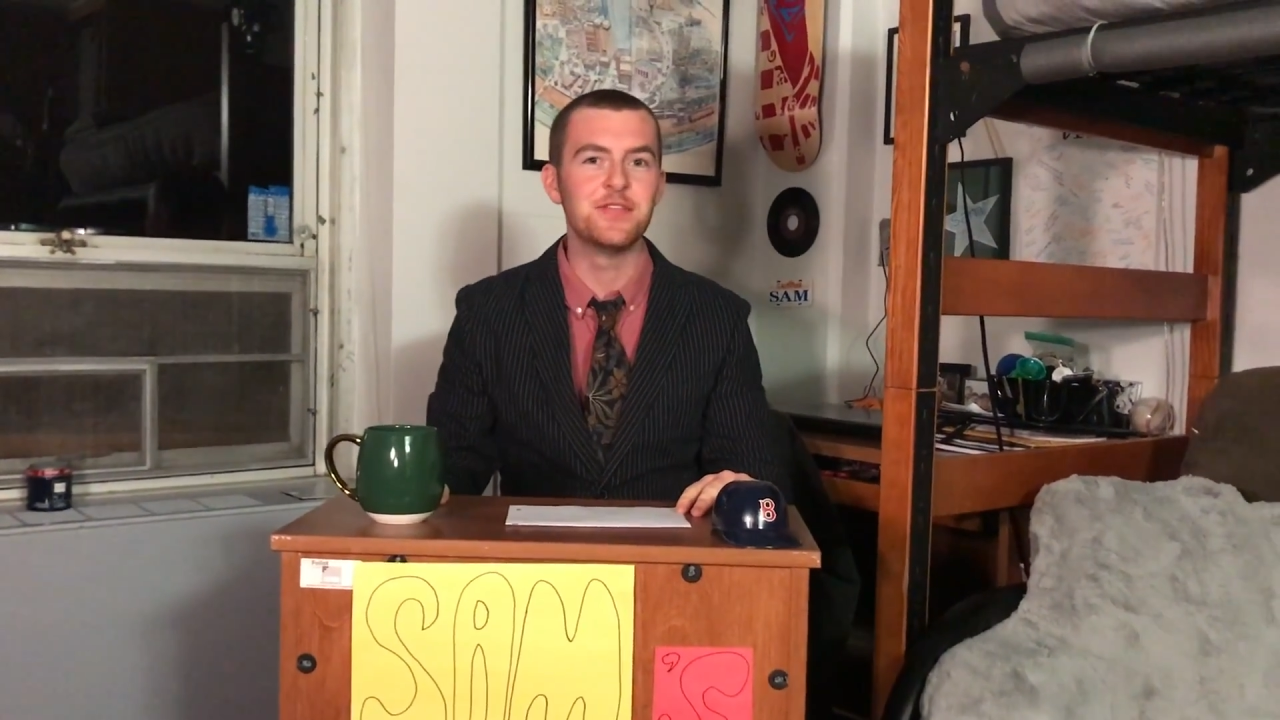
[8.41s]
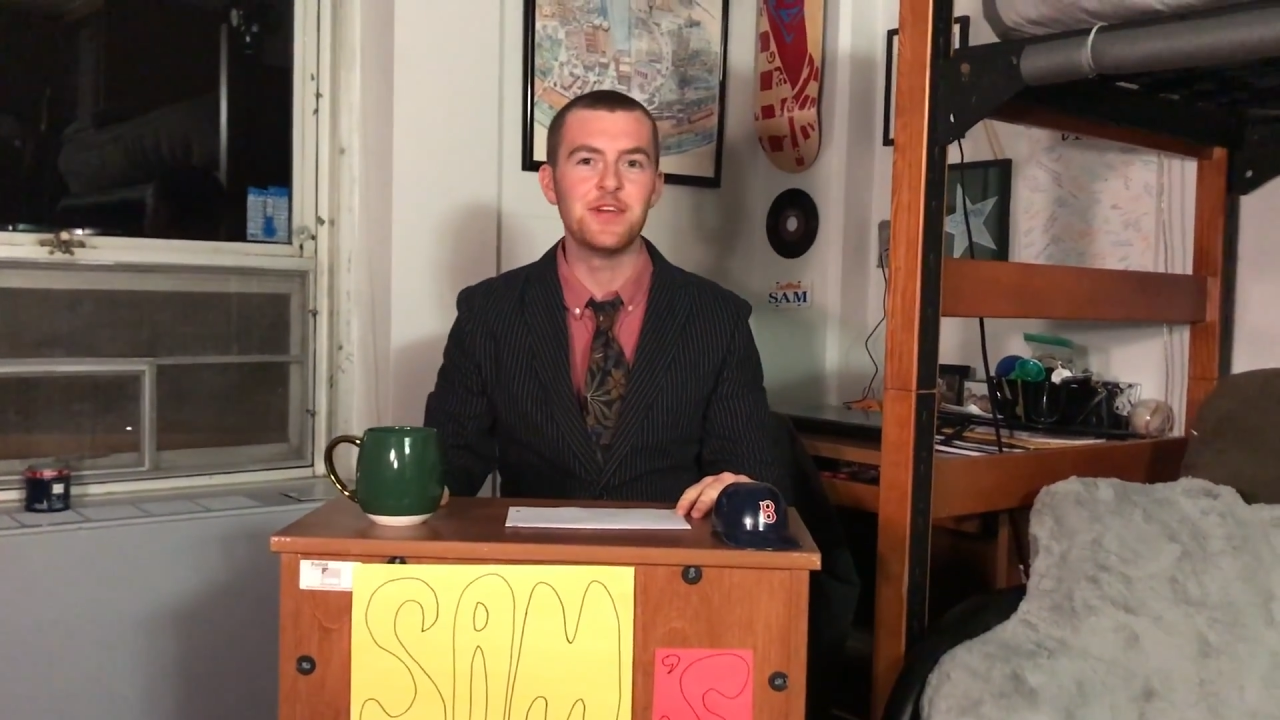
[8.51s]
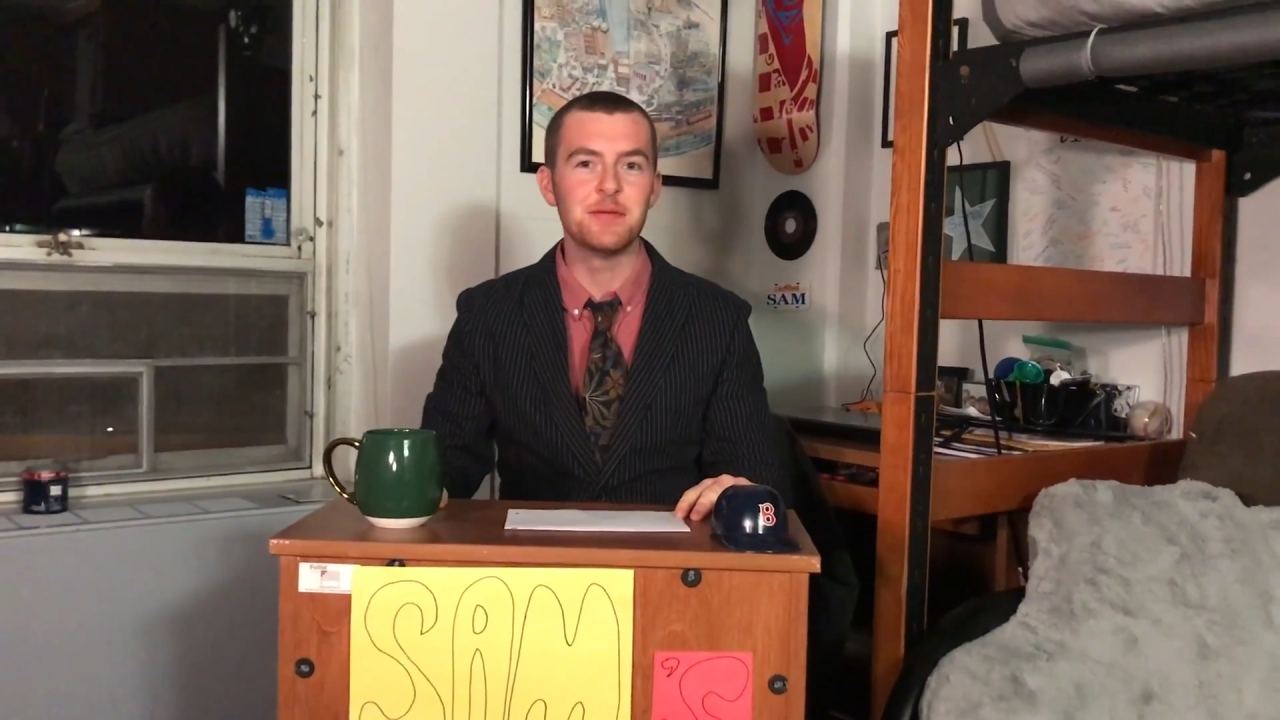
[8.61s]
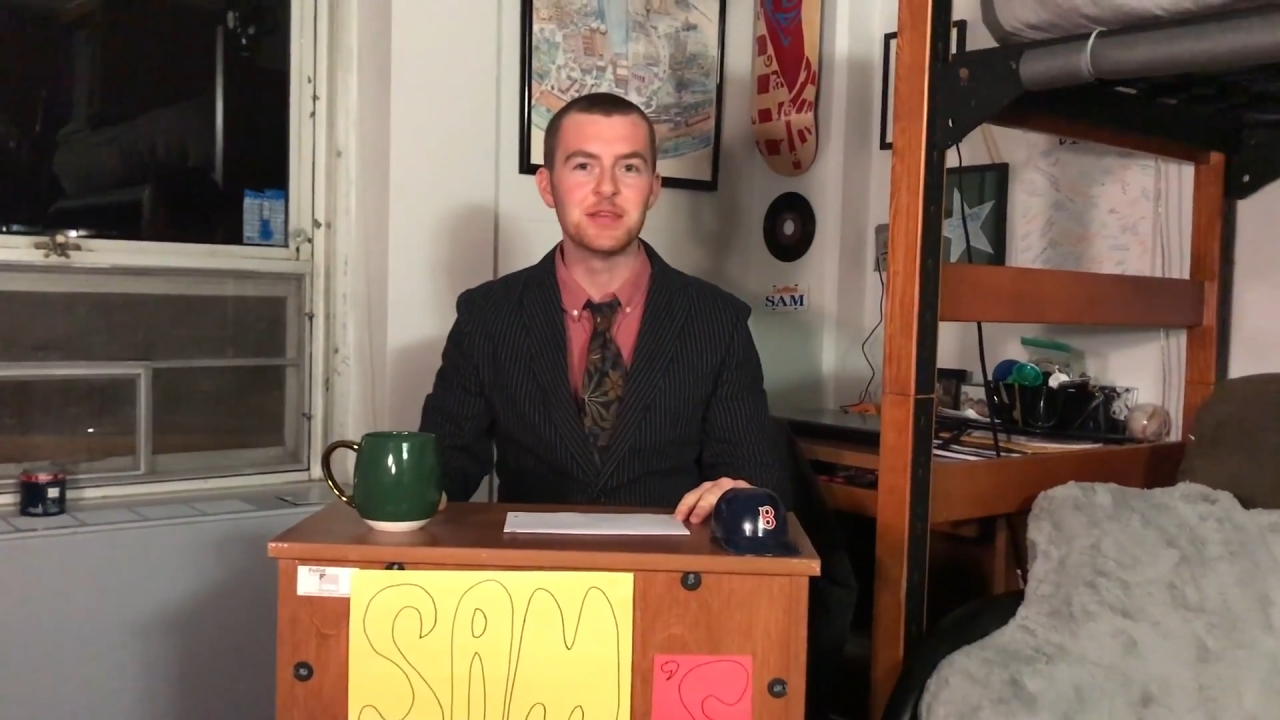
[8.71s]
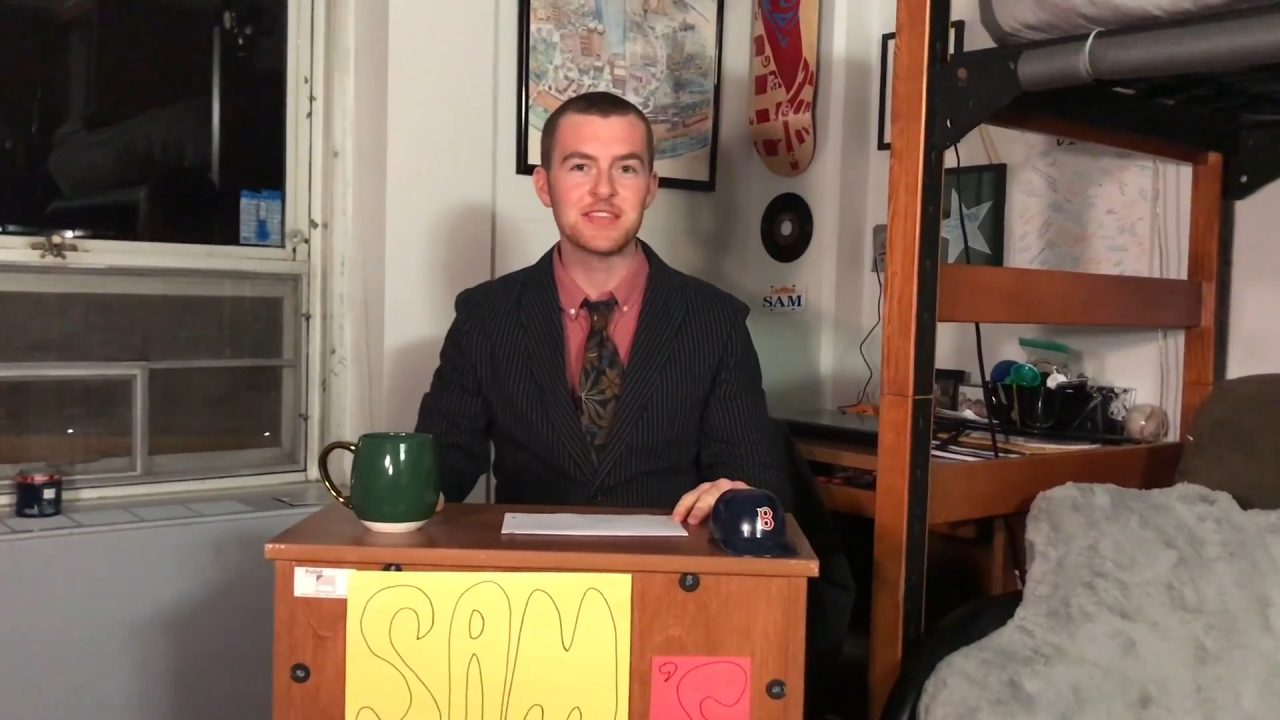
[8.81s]

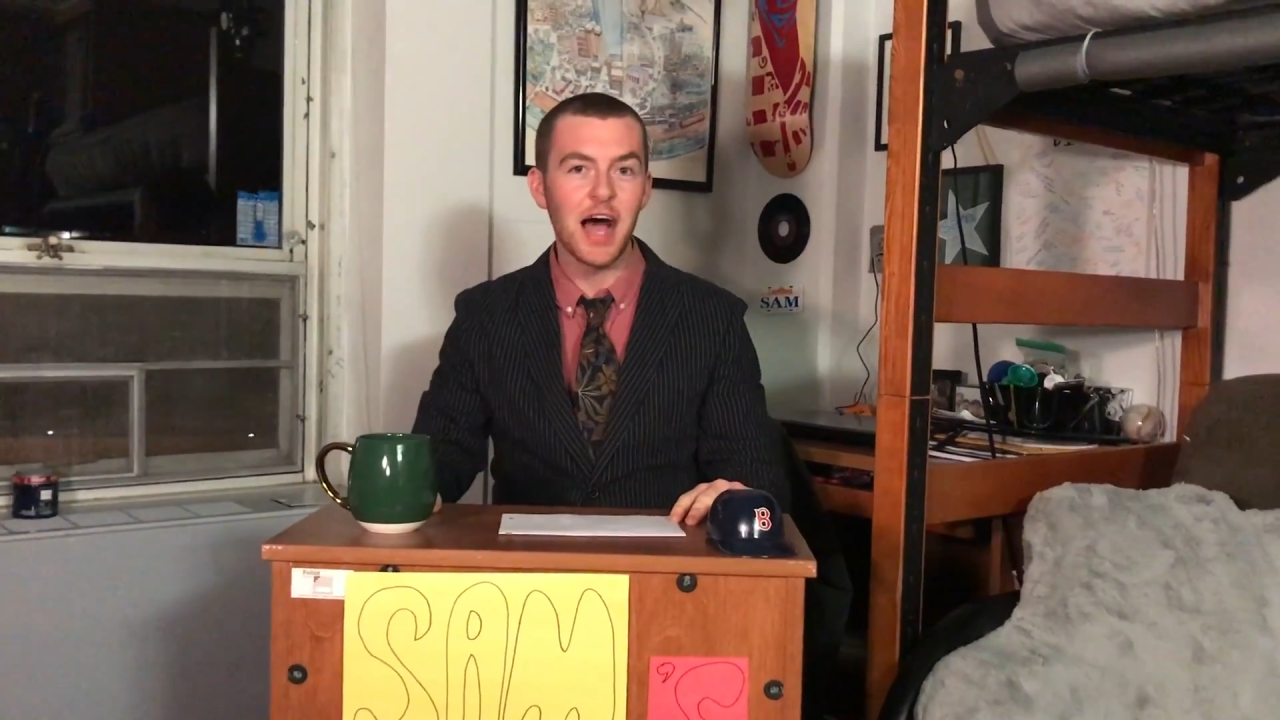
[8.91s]
famous